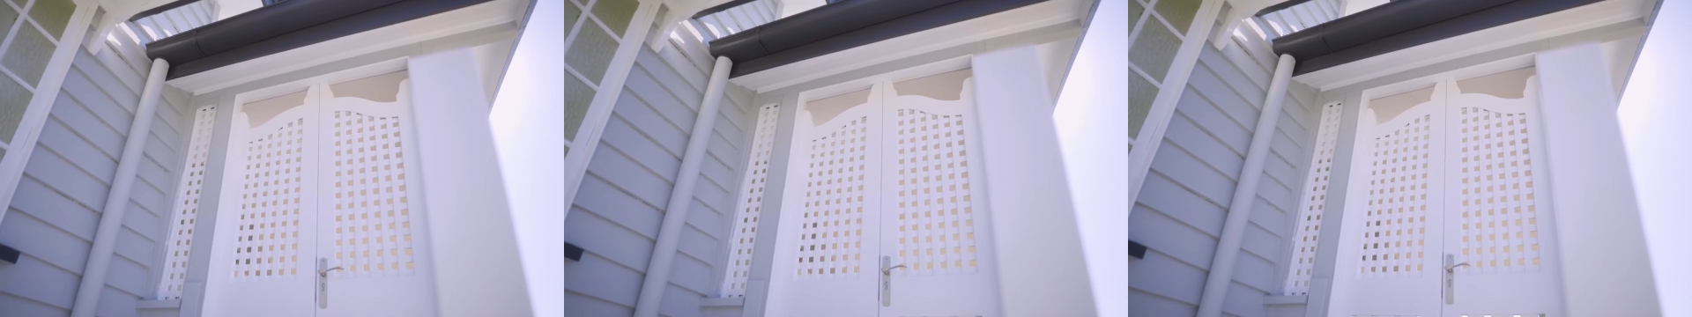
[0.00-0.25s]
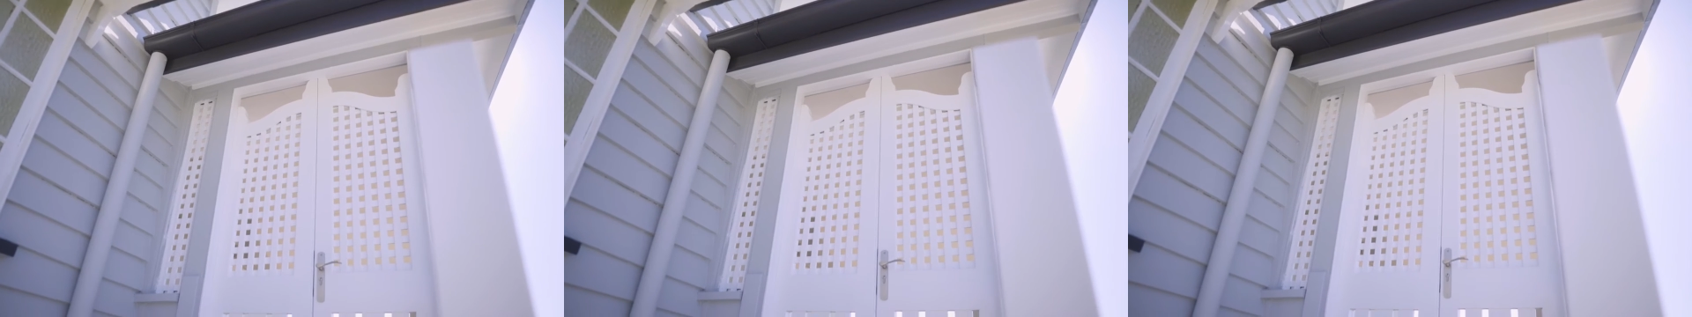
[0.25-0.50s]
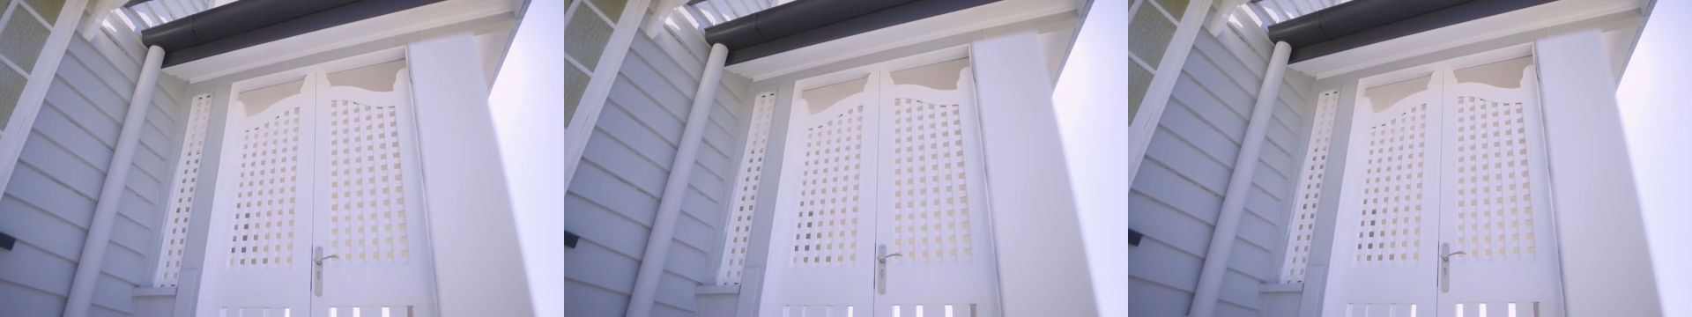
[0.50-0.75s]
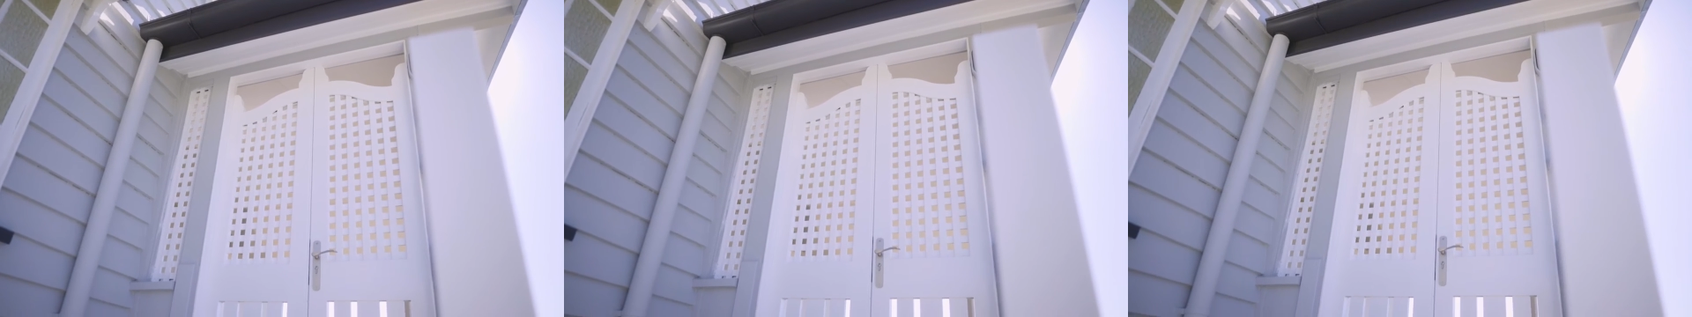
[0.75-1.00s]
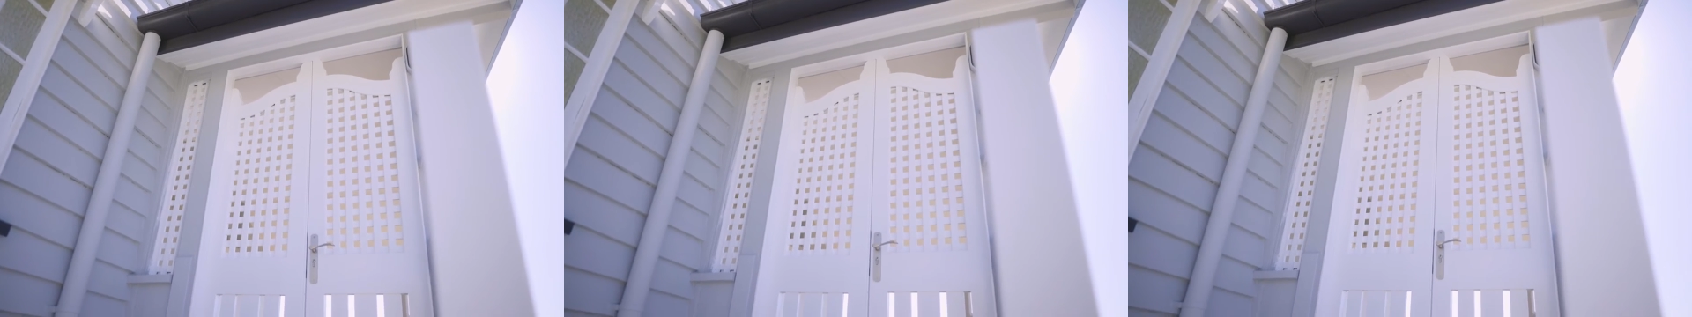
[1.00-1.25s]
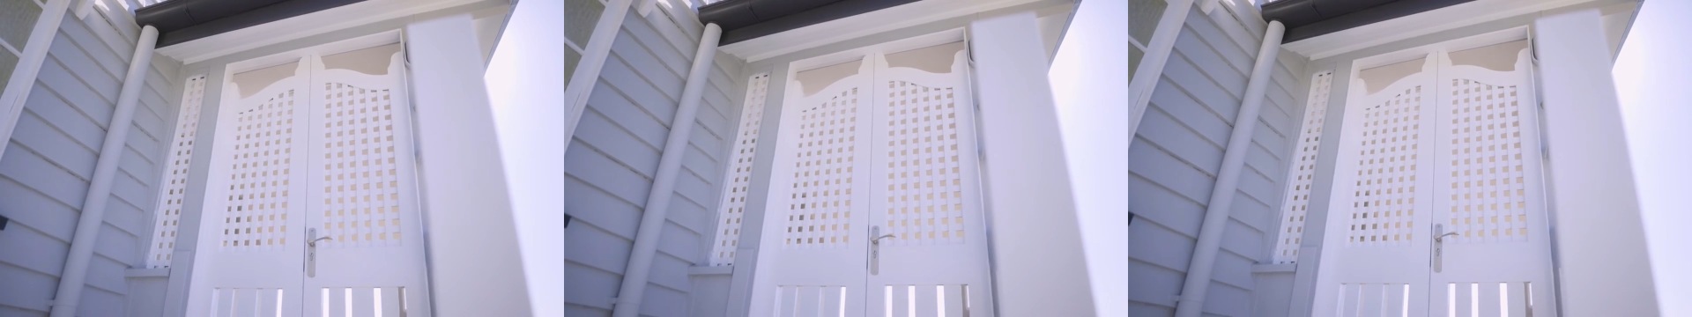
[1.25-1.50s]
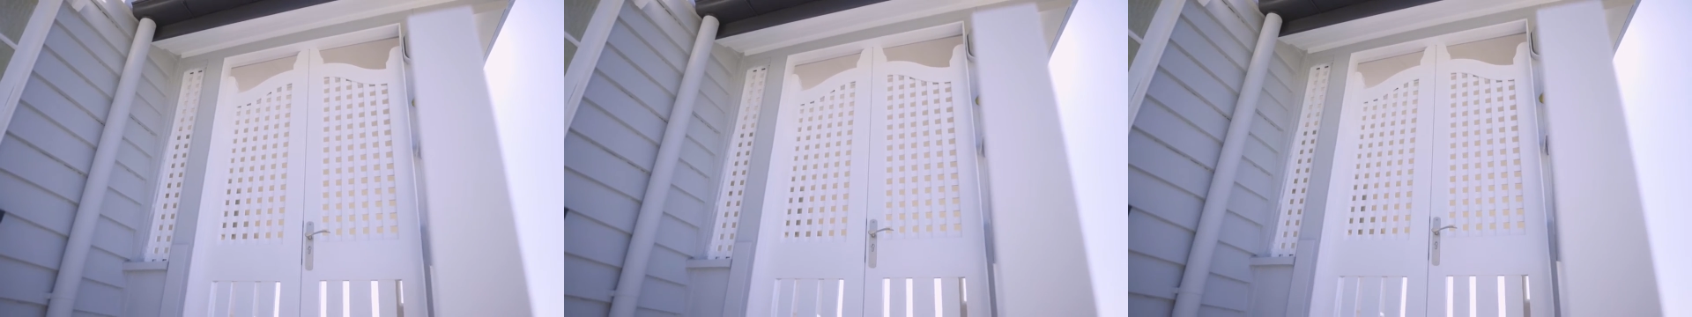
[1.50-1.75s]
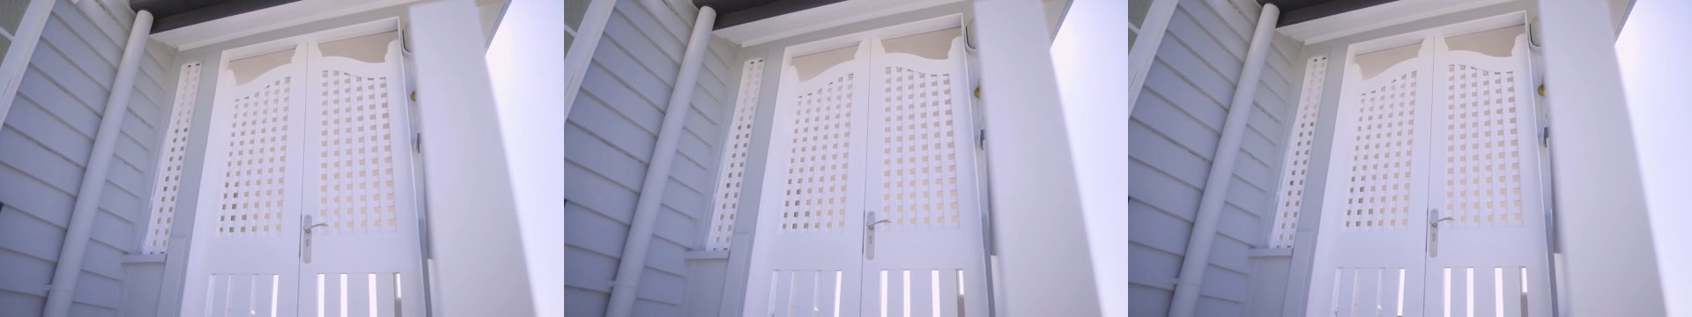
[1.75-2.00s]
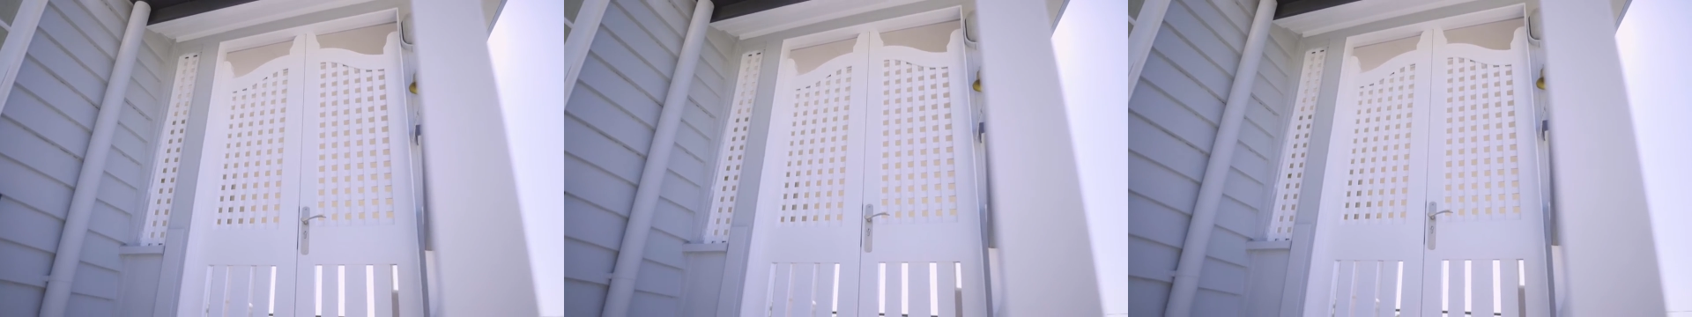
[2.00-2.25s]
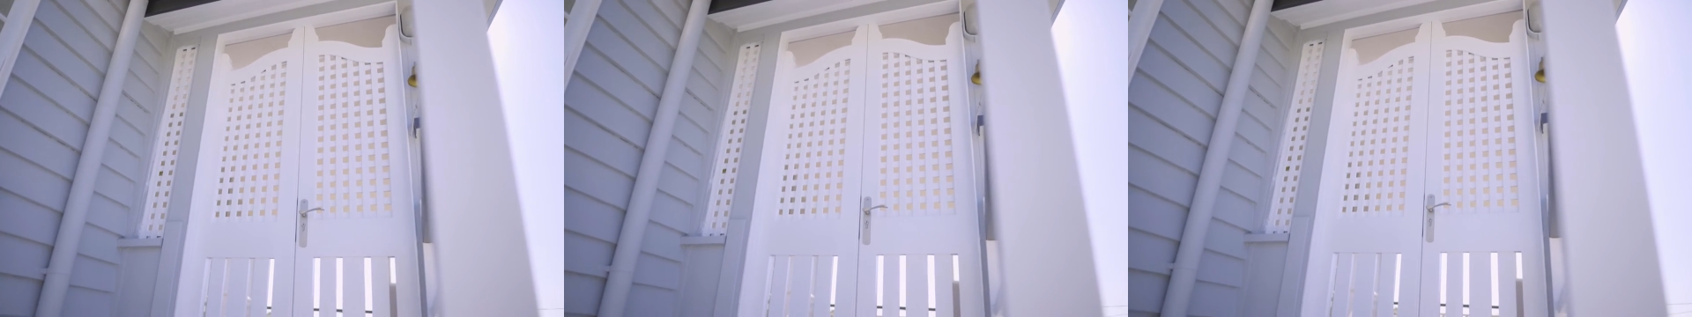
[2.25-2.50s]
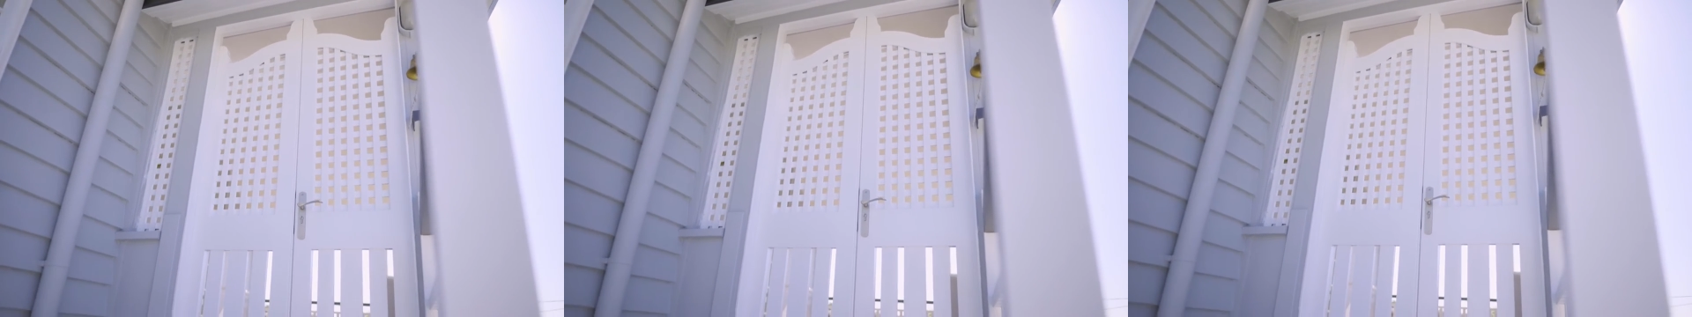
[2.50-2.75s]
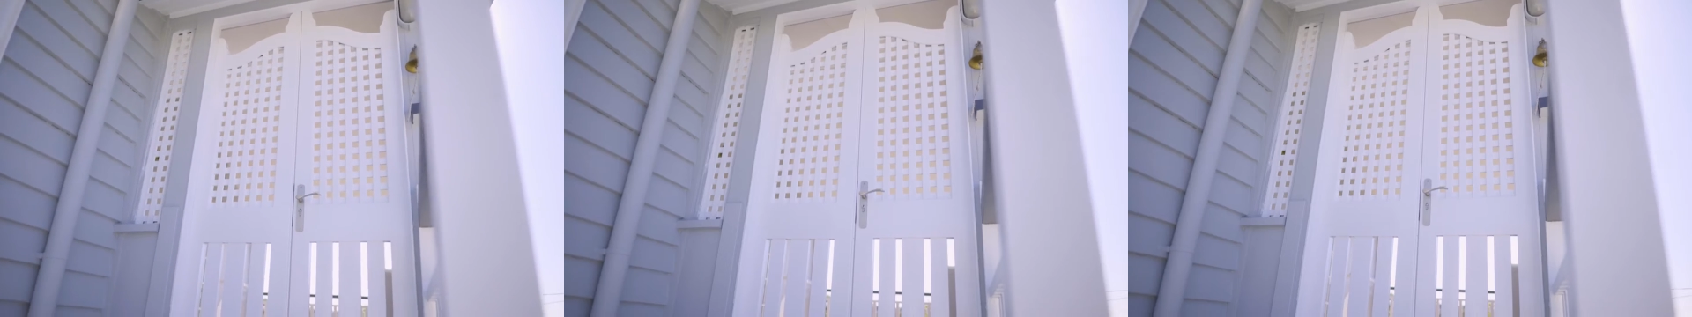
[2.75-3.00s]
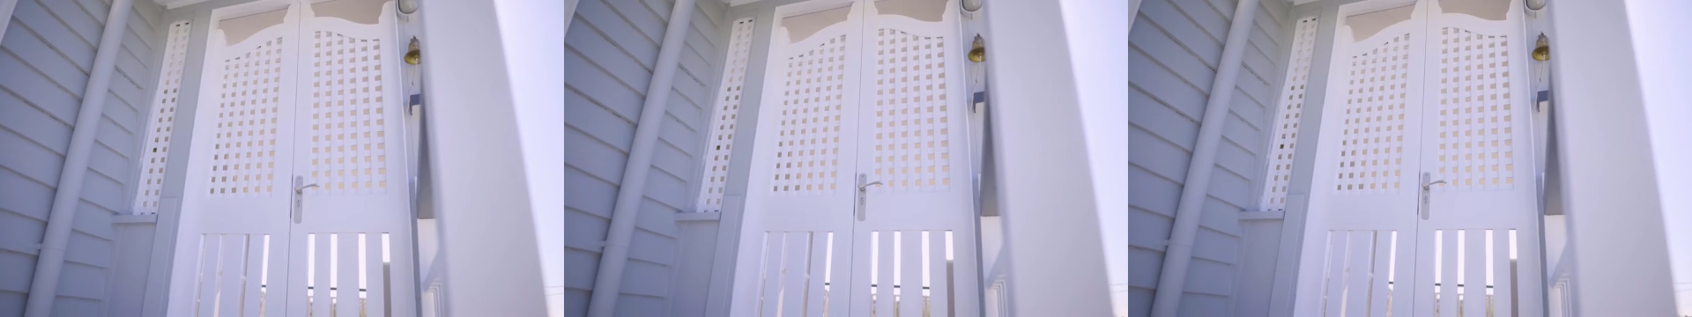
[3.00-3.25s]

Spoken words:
Nobody's mouth can be seen.